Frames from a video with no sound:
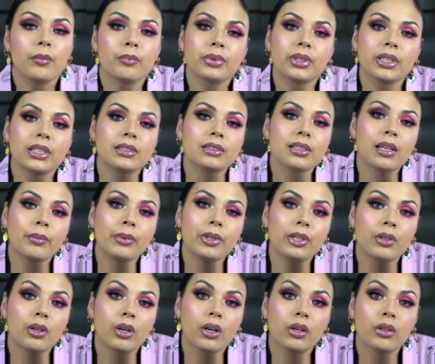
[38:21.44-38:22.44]
please let me
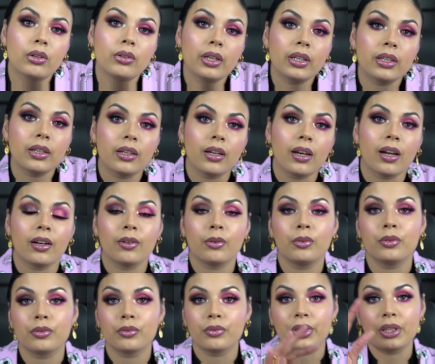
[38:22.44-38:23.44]
know, and then I
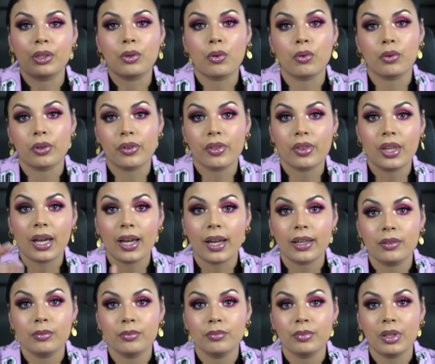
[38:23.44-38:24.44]
will record
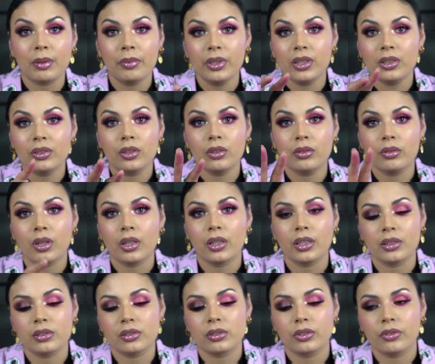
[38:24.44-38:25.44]
that. Maybe I'll go on
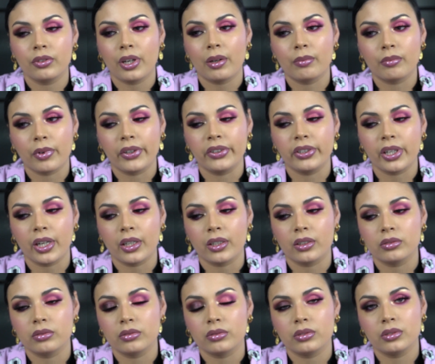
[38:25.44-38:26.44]
Instagram right
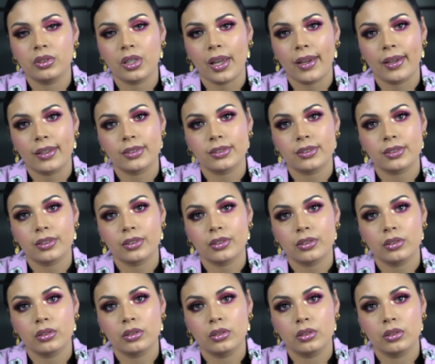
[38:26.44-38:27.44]
now and ask
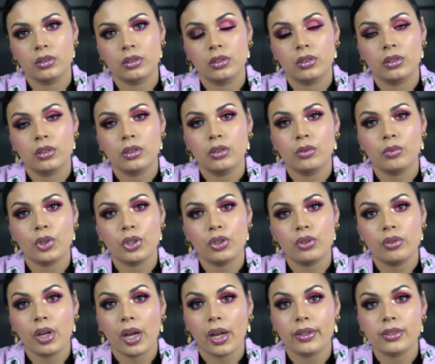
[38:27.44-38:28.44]
what
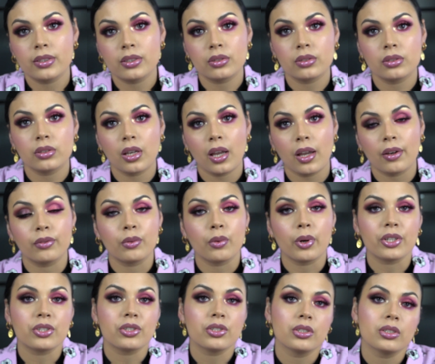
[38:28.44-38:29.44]
you guys have
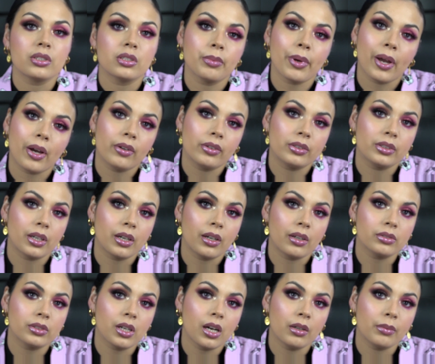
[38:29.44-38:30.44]
questions about, and then
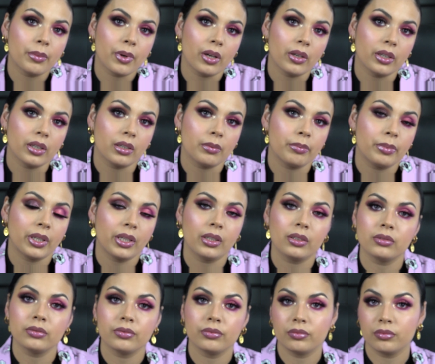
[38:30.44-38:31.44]
I'll come on in a
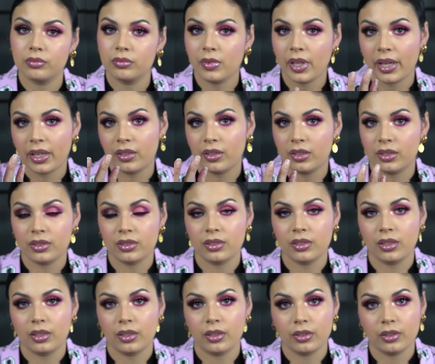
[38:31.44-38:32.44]
bit like this
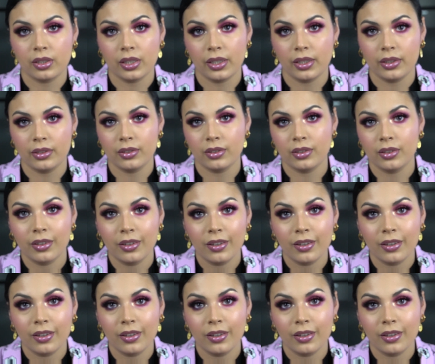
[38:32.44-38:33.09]
still and